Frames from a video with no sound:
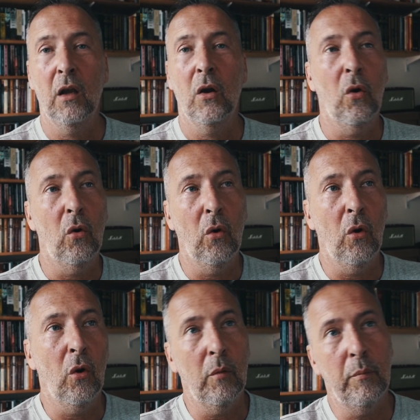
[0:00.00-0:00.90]

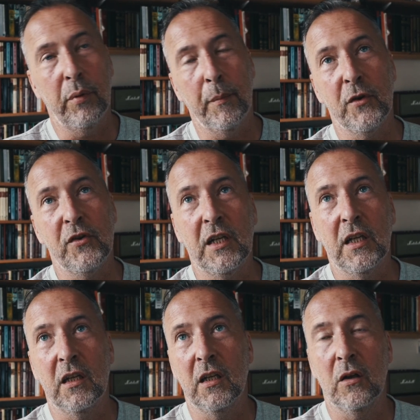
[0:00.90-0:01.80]
or
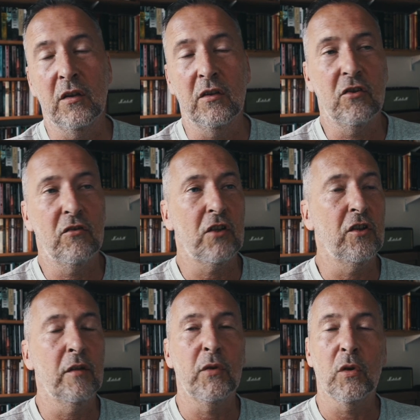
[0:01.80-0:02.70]
promoting you know the
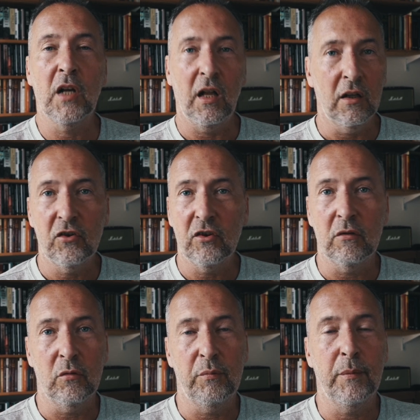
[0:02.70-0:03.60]
destruction of your culture,
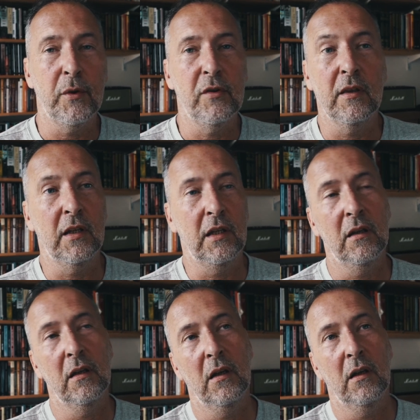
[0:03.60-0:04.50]
or promoting the
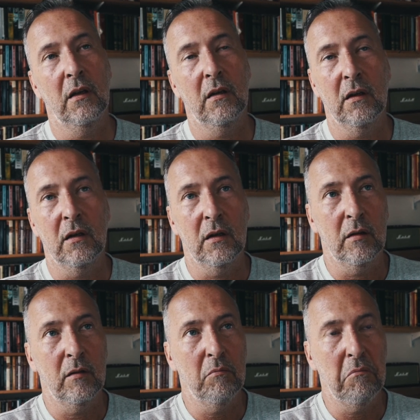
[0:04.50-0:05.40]

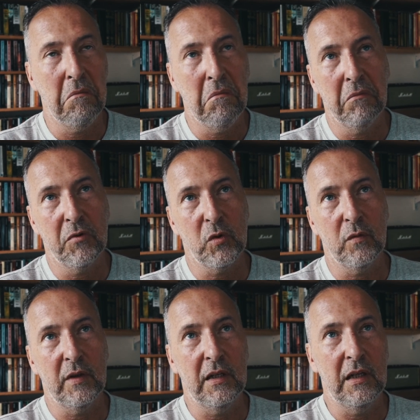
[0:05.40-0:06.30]
um, sort of
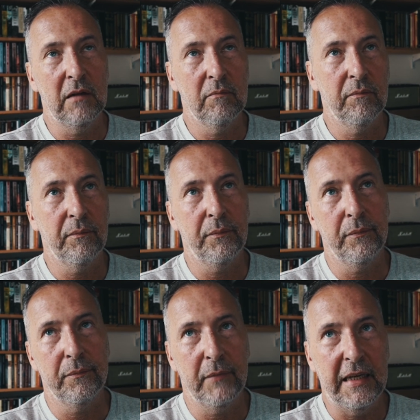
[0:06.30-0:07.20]

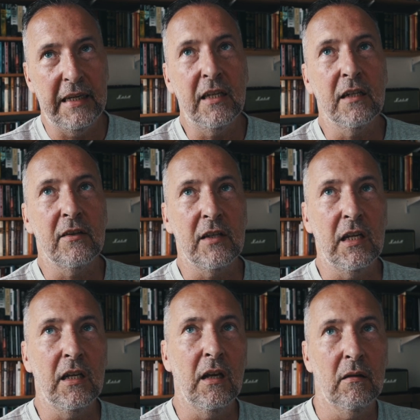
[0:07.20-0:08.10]

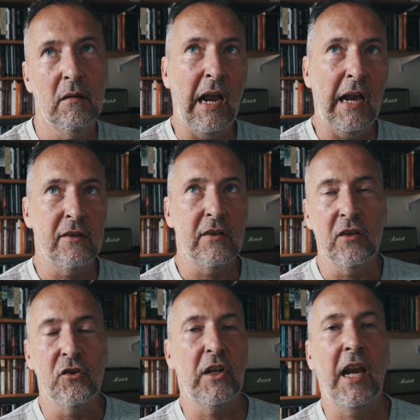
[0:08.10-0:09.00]
idiocy as
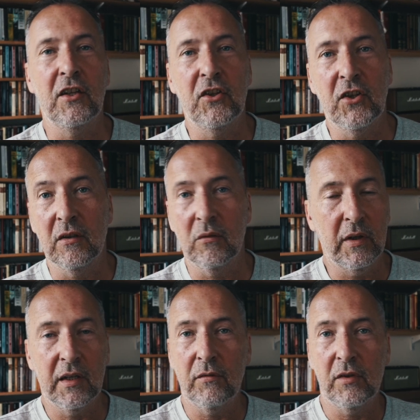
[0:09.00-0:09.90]
education, or
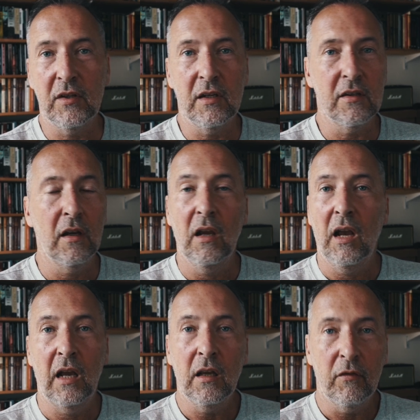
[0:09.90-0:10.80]
whatever it is.
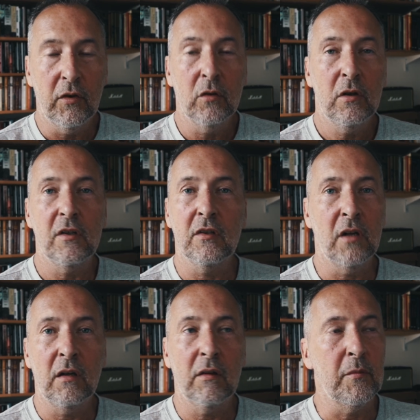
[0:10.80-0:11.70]
And if you notice,
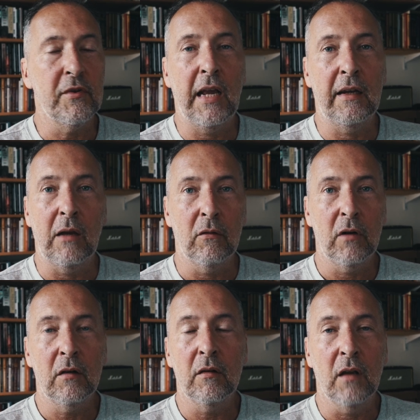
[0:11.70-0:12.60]
none of them stand out.
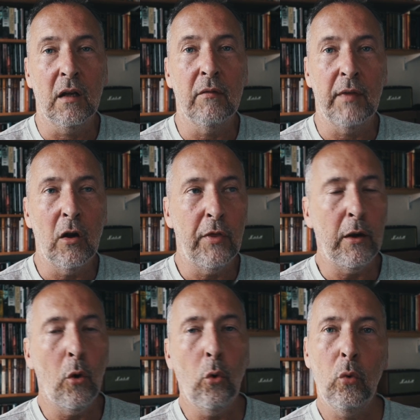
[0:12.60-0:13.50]
None none of they
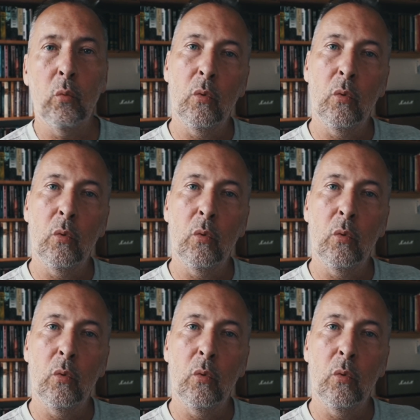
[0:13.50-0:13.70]
all